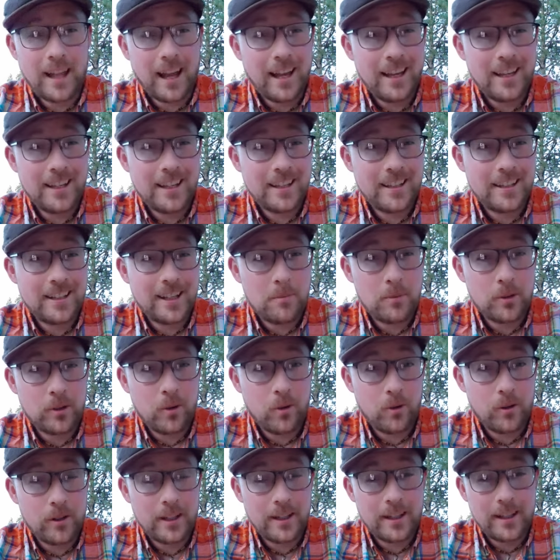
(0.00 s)
Hi again, I'm
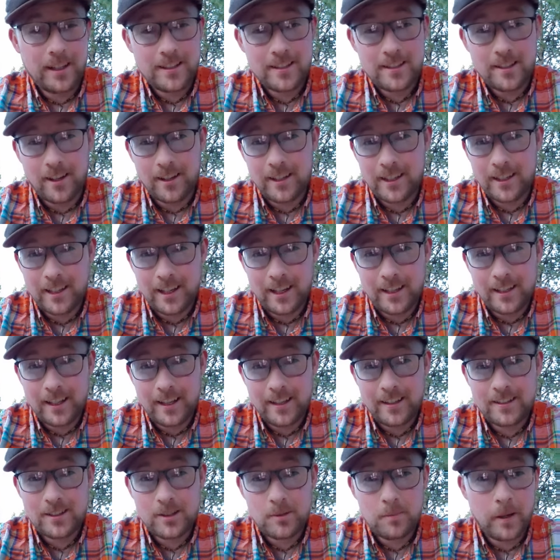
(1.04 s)
recording a sonnet a
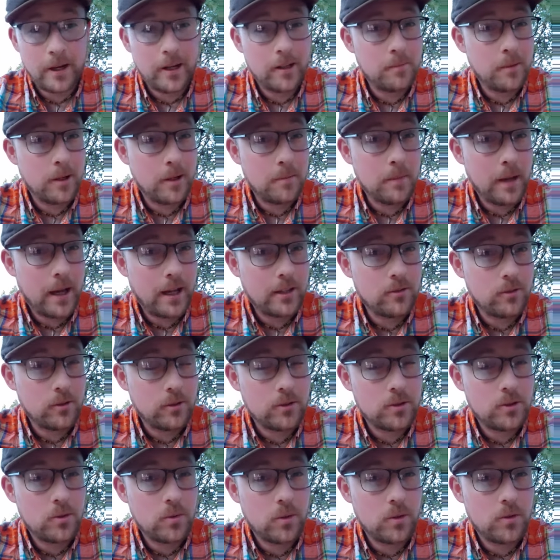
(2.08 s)
day inspired by
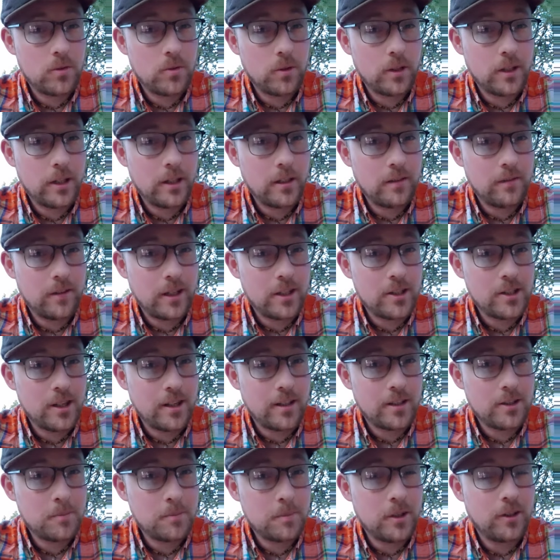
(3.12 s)
Patrick Stewart's reading of a
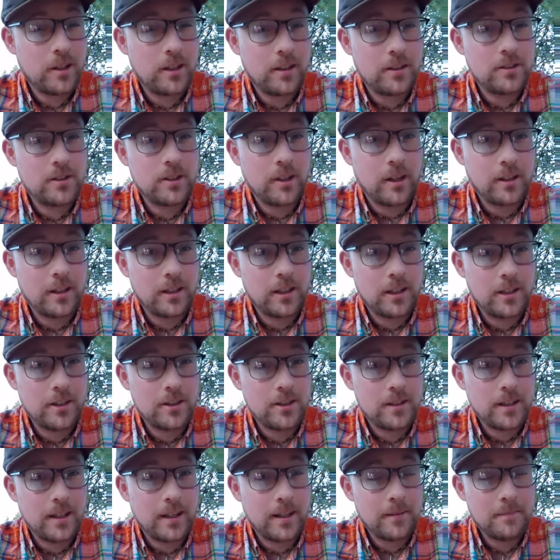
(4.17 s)
Shakespearean sonnet
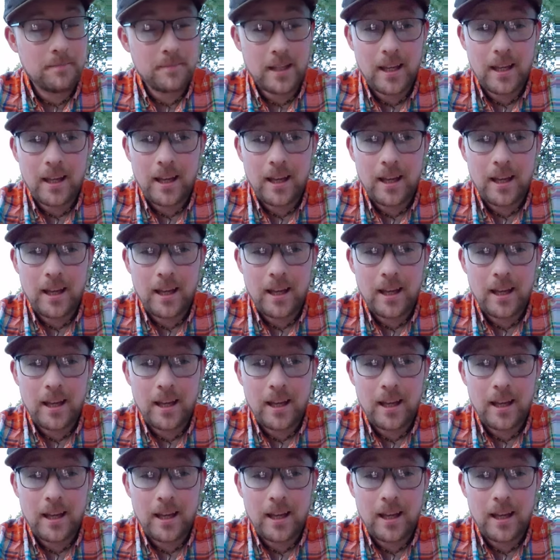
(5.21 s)
each day.